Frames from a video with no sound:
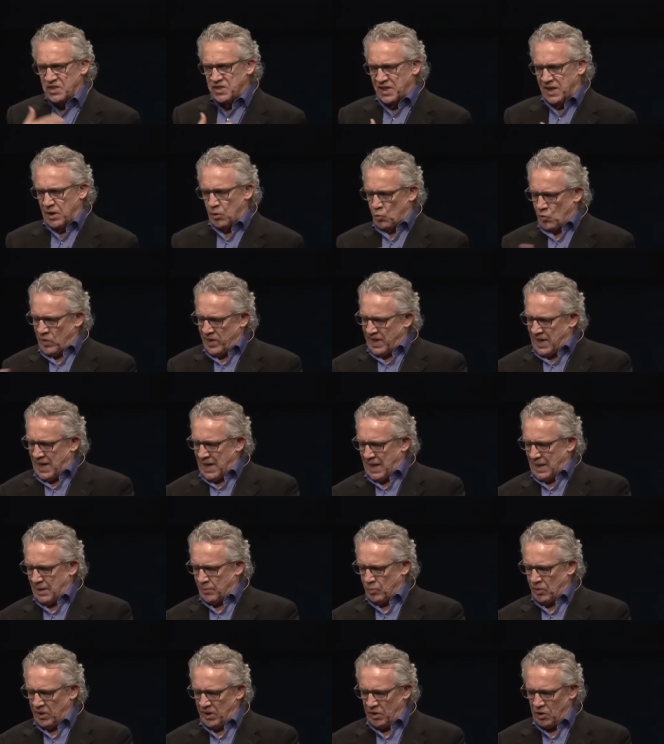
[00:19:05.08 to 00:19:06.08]
get
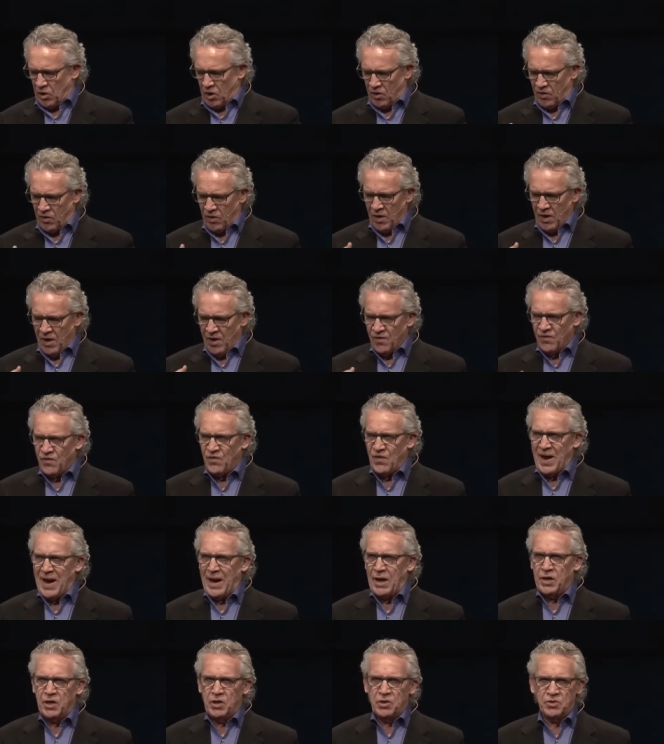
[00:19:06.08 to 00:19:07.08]
recalibrated. Our
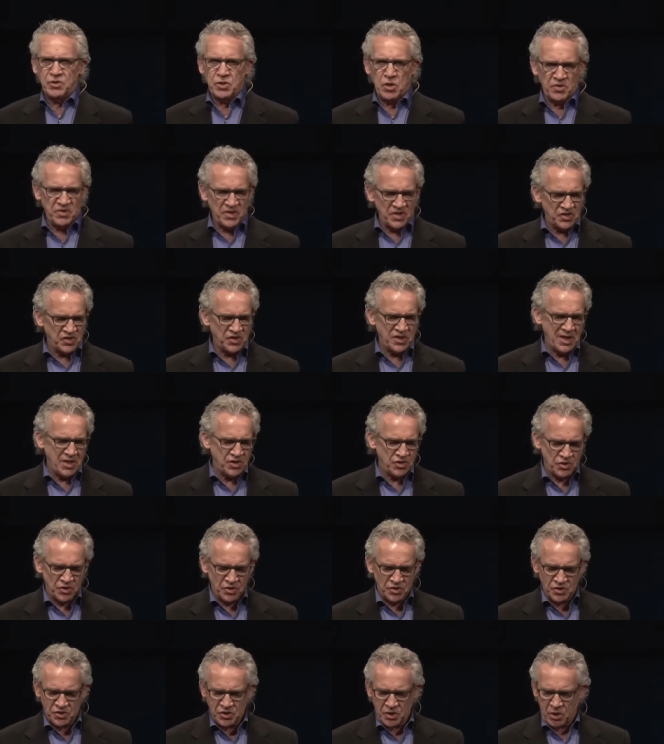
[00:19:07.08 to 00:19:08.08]
values, our
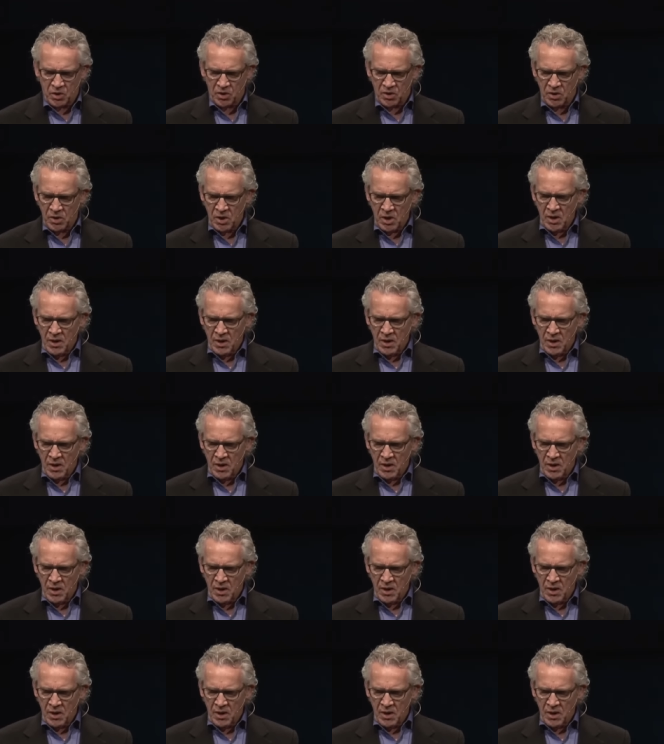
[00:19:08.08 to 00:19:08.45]
decisions, our